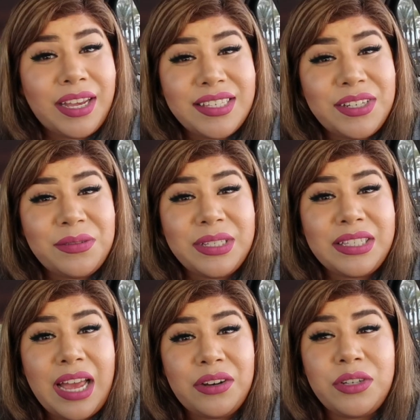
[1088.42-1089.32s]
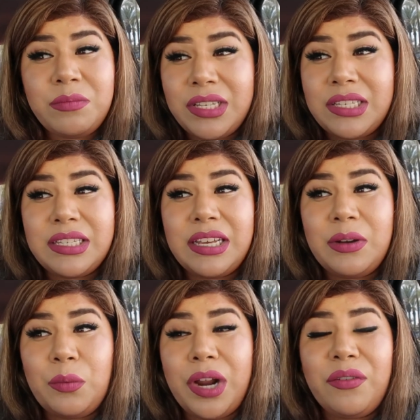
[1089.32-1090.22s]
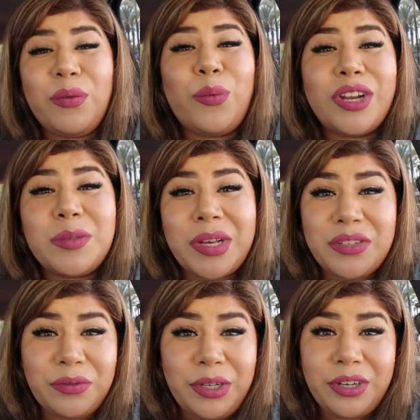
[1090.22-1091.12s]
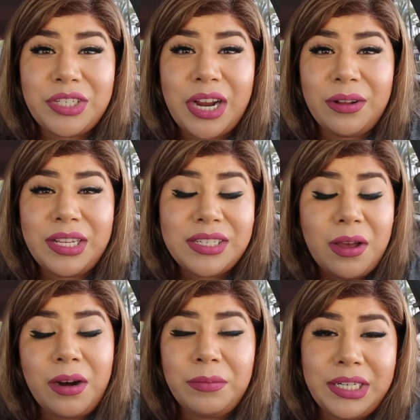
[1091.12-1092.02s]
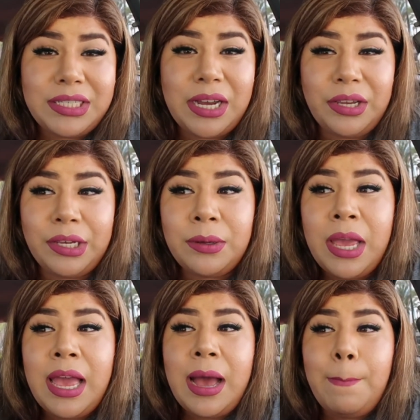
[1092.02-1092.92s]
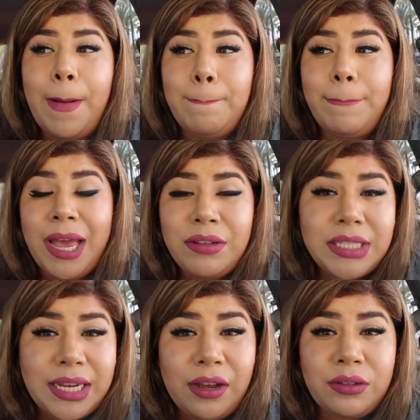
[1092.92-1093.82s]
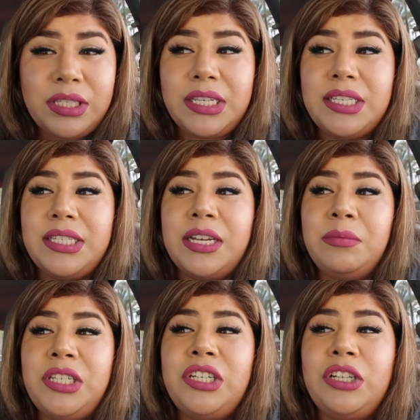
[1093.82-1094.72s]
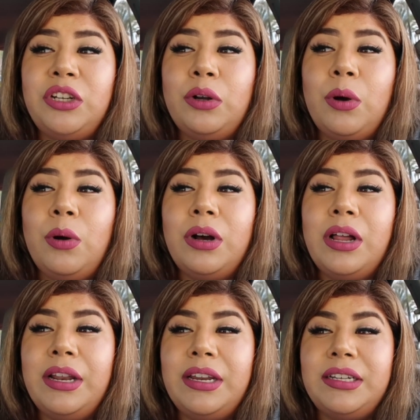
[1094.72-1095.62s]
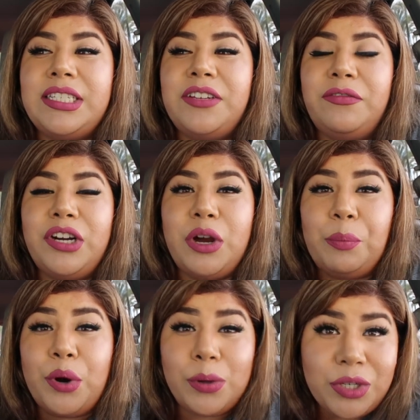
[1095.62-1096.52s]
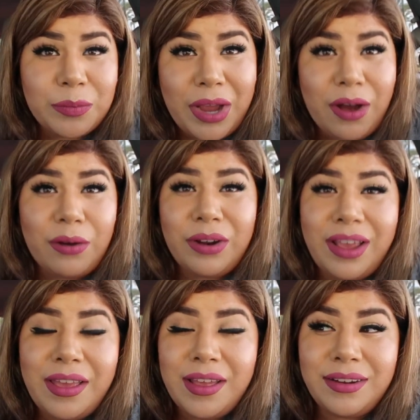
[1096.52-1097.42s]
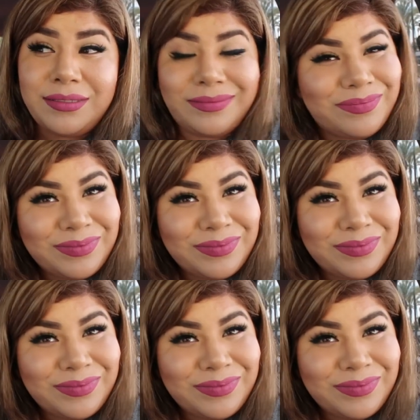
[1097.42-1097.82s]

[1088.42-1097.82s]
You guys deal with tantrums is whatever works best for your child. That's all I'm gonna tell you. But meltdowns is something to go on a different approach about. And